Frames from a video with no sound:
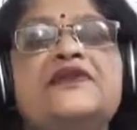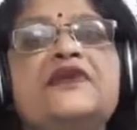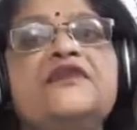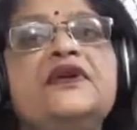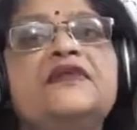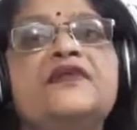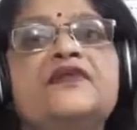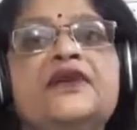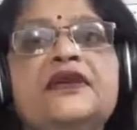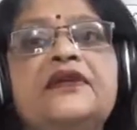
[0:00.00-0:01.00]

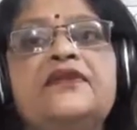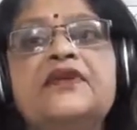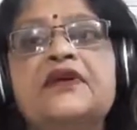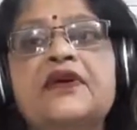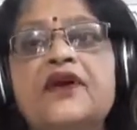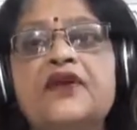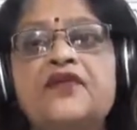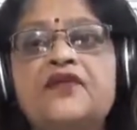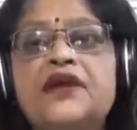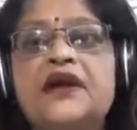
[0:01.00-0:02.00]
Whenever
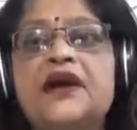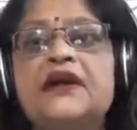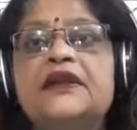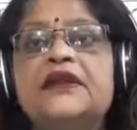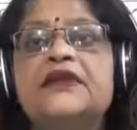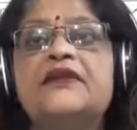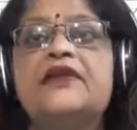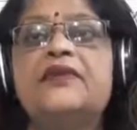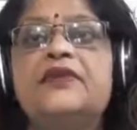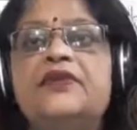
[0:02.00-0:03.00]
we are in
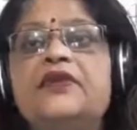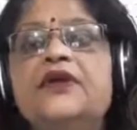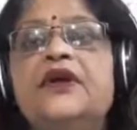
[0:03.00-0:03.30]
trouble,